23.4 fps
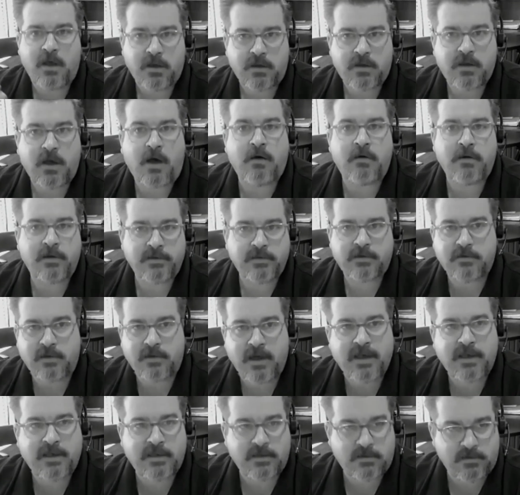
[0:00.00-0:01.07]
culling the
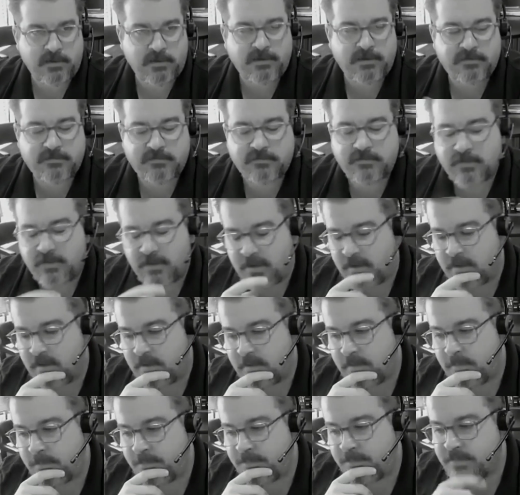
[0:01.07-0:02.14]
client list.
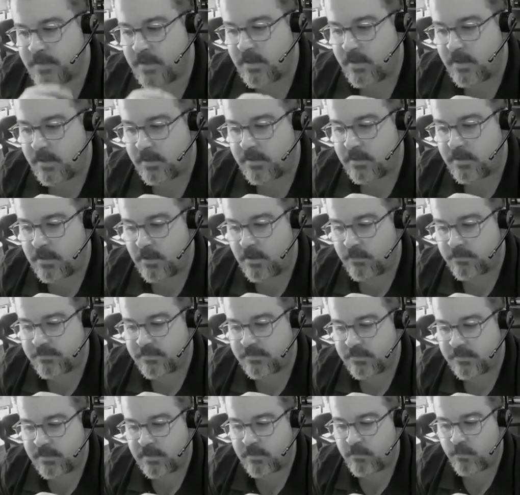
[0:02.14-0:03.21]

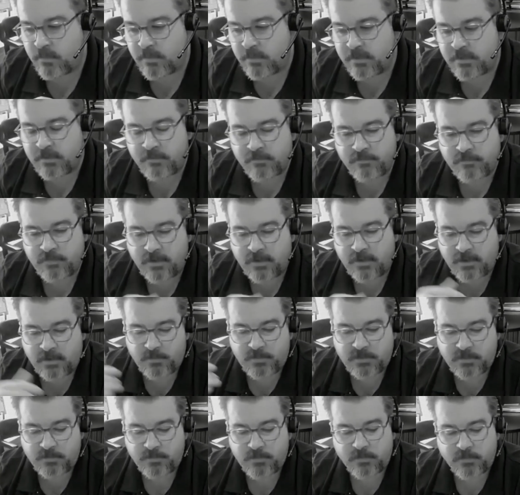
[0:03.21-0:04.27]
to get rid of
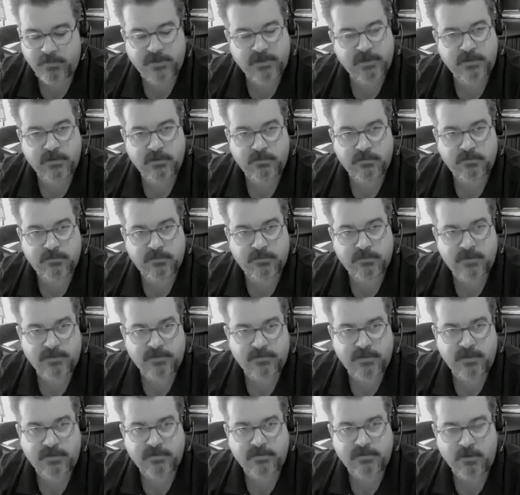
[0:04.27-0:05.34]
people
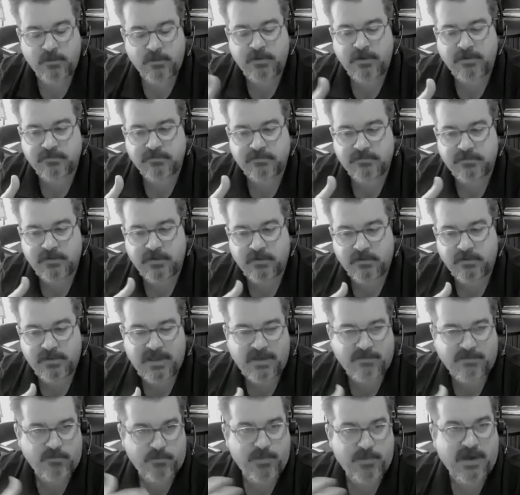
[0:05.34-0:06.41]
that don't necessarily
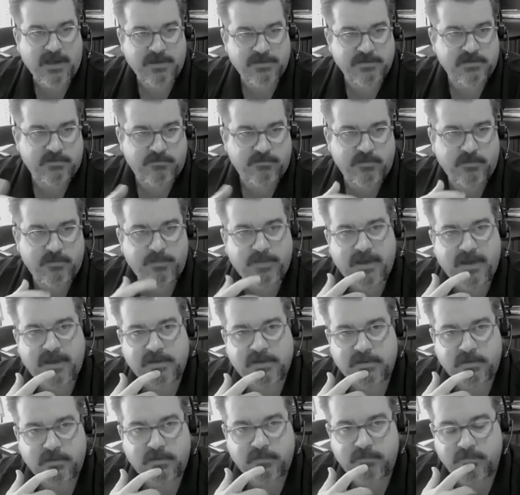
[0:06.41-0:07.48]
have a positive impact
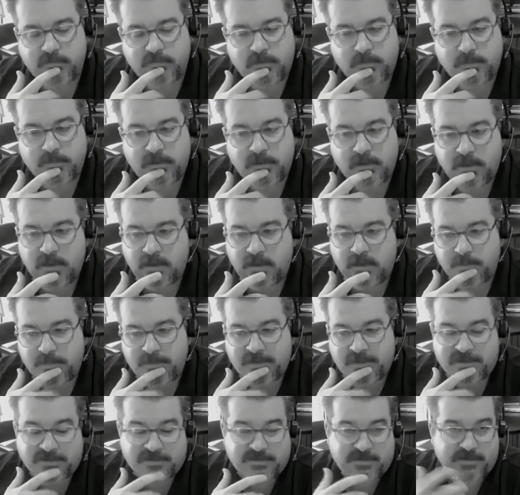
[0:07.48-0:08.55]
on your firm.
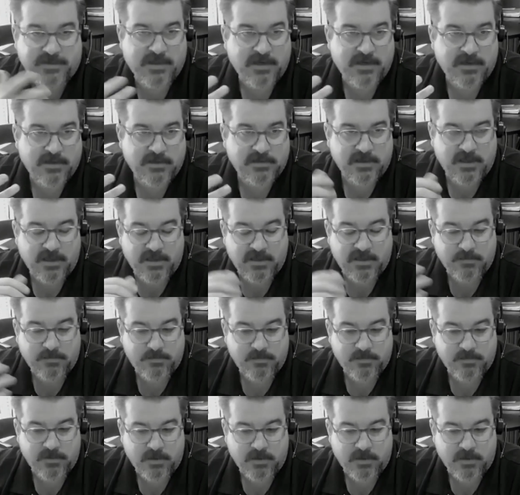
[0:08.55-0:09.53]
Because at the end of the day,